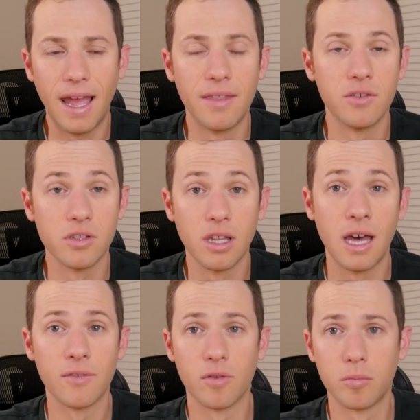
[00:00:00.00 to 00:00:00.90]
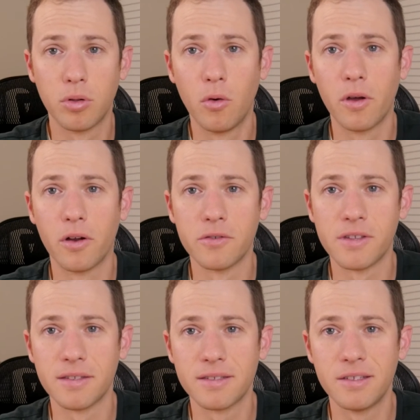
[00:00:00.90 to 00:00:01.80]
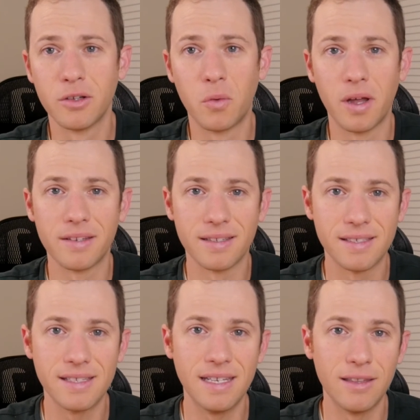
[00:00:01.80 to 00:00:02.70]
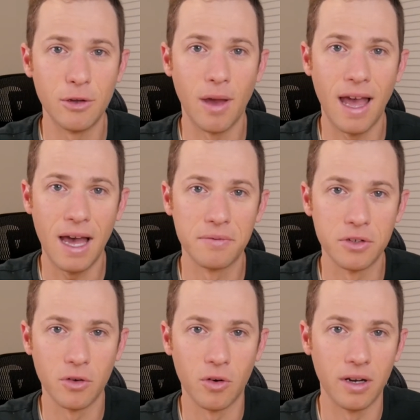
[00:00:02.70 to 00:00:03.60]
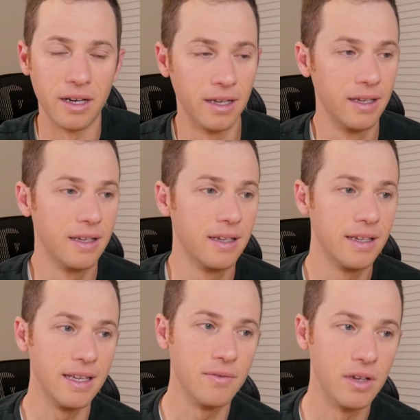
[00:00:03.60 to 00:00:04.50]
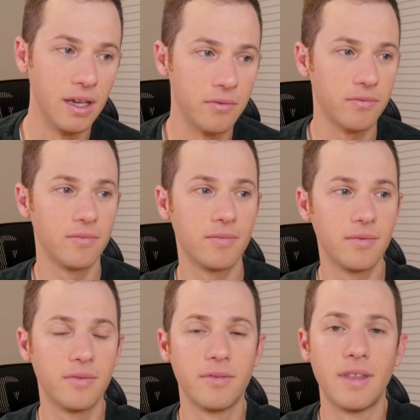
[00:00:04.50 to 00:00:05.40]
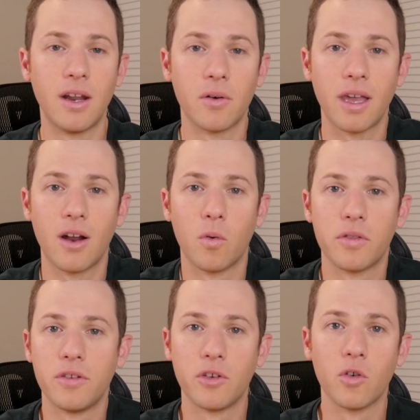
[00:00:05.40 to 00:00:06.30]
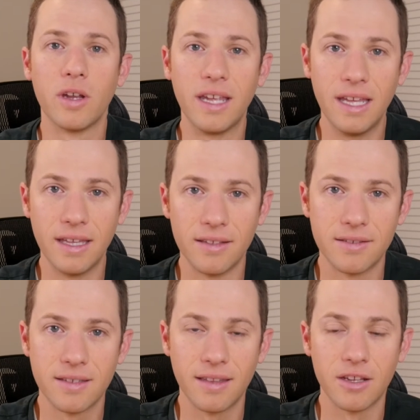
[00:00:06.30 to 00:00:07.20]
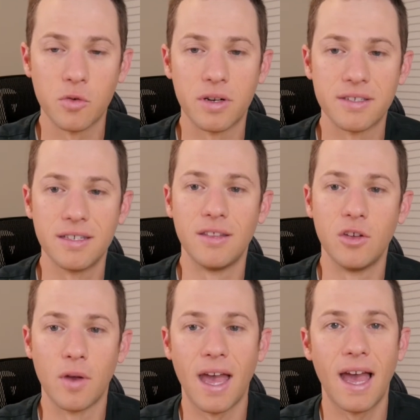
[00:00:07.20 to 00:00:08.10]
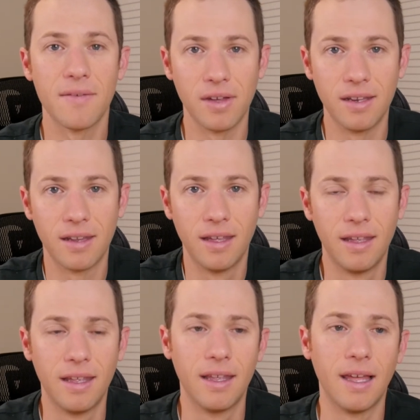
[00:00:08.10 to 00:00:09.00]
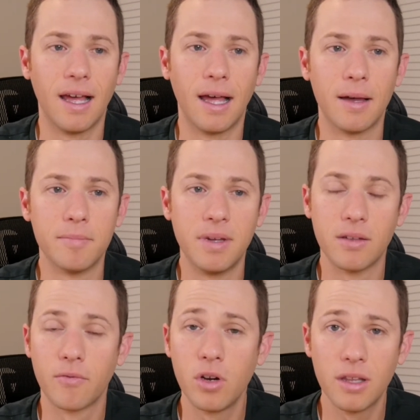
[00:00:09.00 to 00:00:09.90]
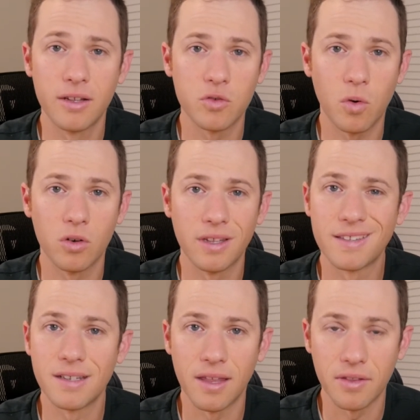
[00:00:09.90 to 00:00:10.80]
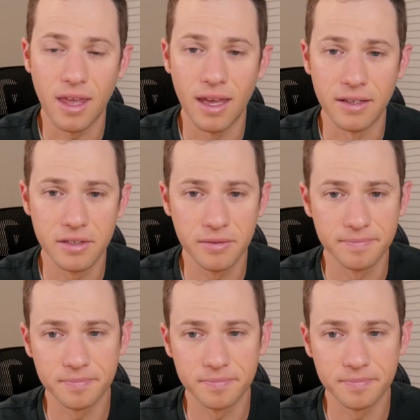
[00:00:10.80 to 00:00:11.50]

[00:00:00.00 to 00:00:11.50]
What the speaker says: there's a lot of employers that still want to see that you have a degree, even if they don't care what the degree is. They just want to see that you have it. In the freelance world, that's not the case.